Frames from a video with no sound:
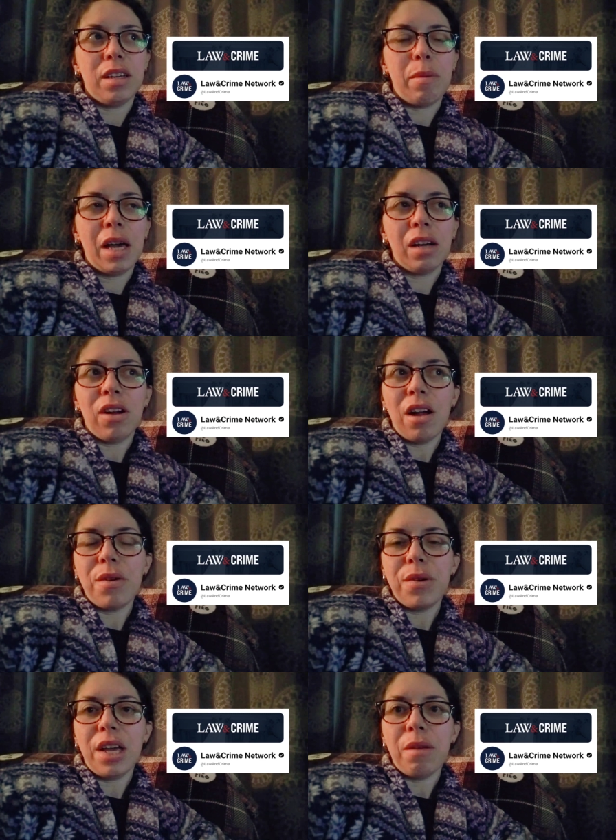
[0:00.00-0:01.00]

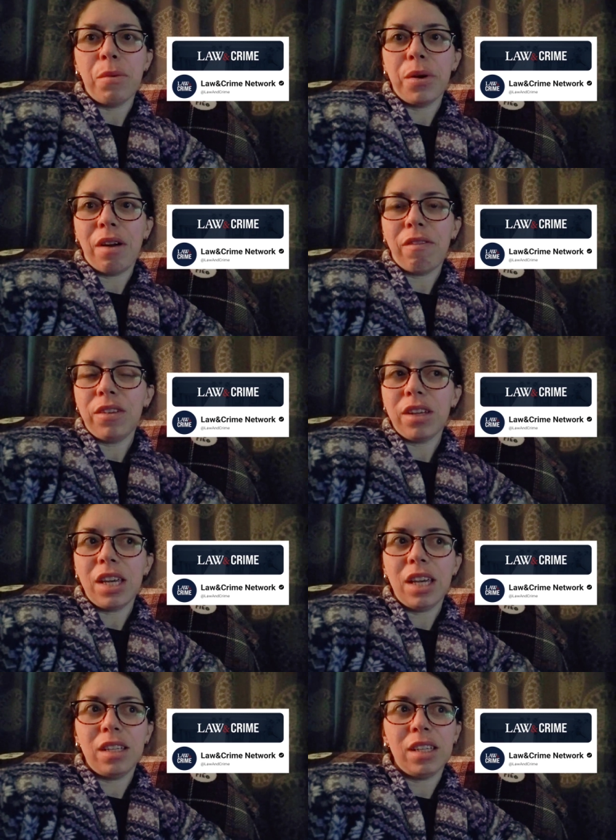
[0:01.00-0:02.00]
background in whatever the
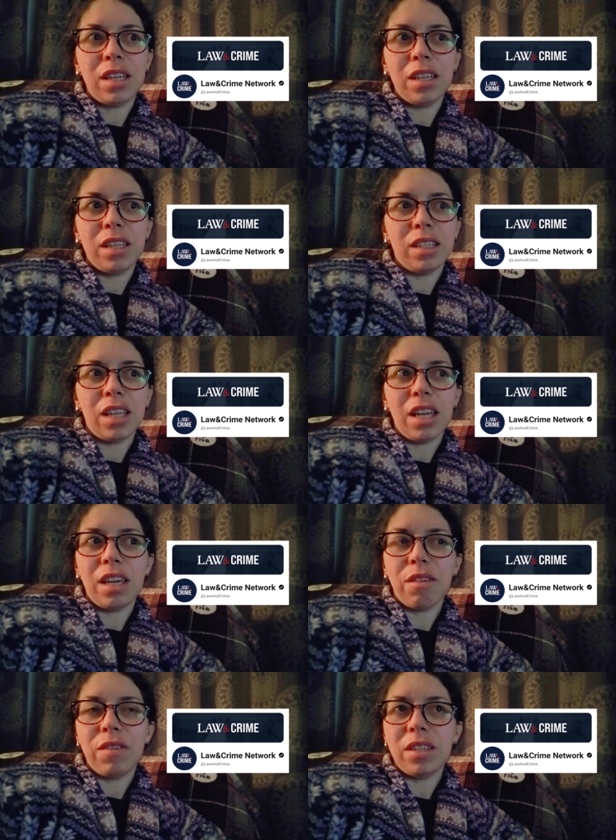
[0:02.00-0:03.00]
case is,
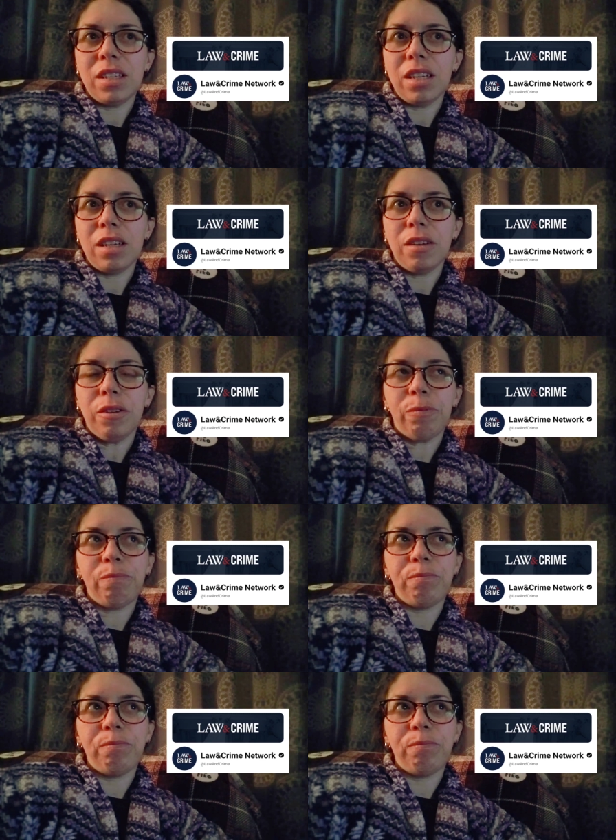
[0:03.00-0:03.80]
like if it's a